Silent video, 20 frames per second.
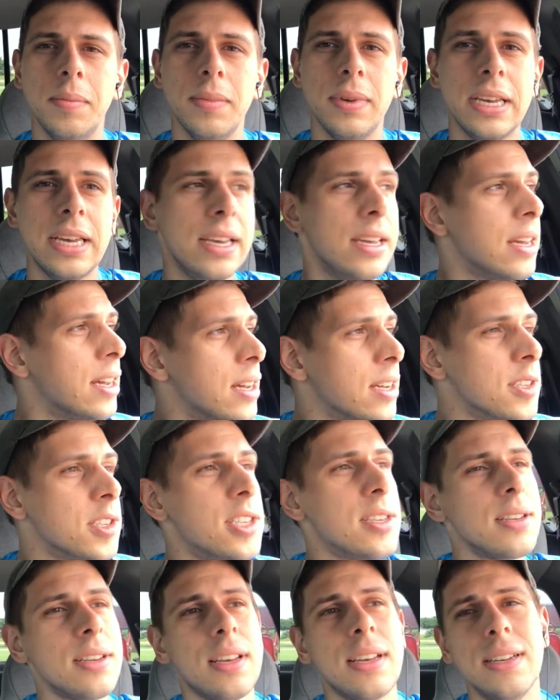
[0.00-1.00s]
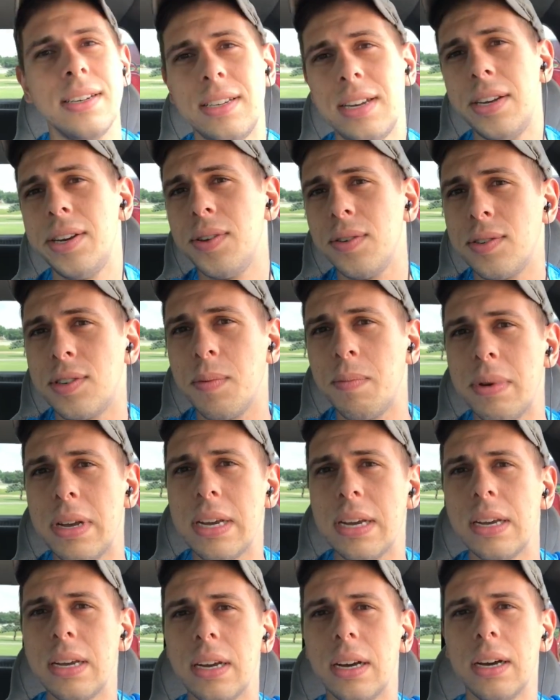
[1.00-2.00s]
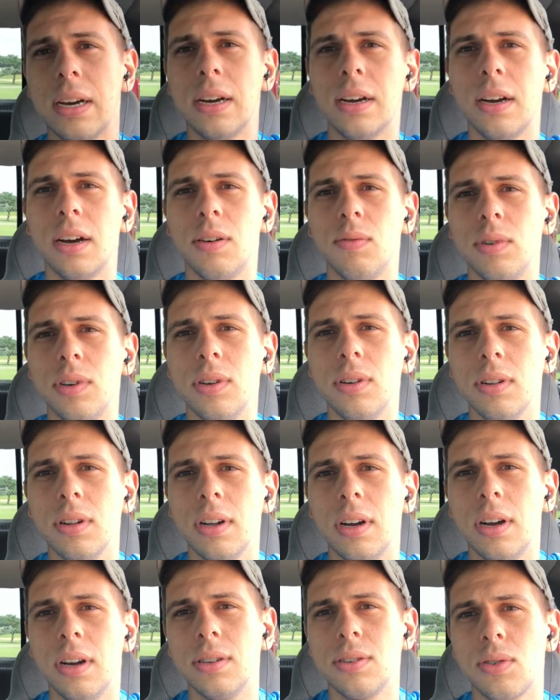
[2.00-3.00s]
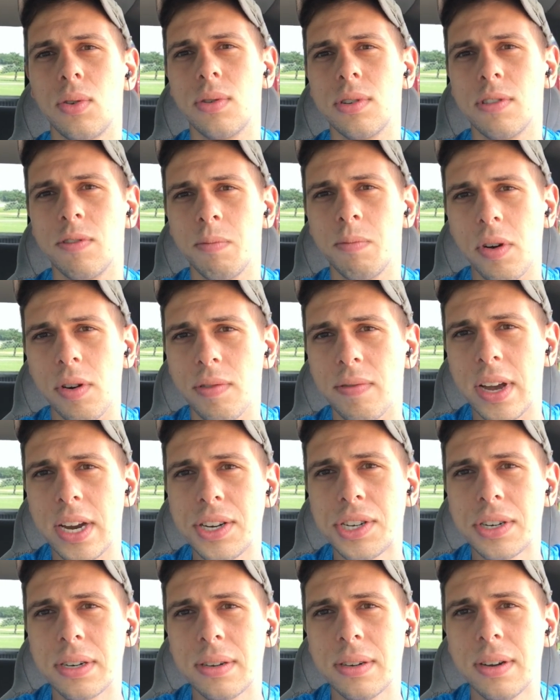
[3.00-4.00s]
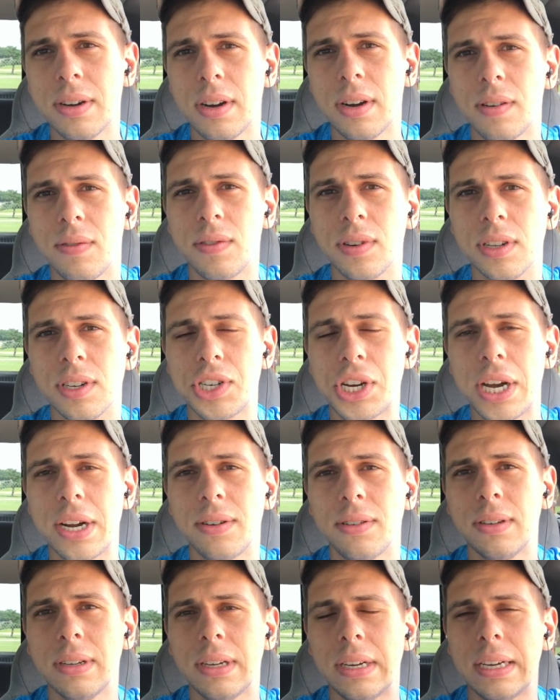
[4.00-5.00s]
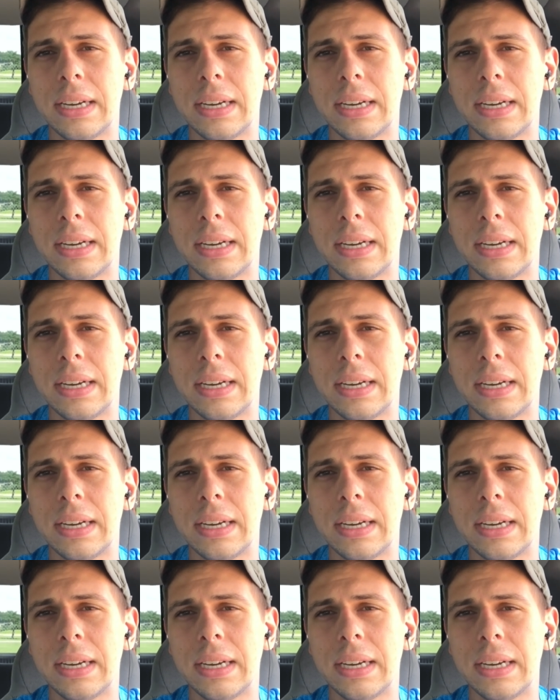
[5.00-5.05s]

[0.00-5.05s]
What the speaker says: he has continued to be a real source of motivation for the channel,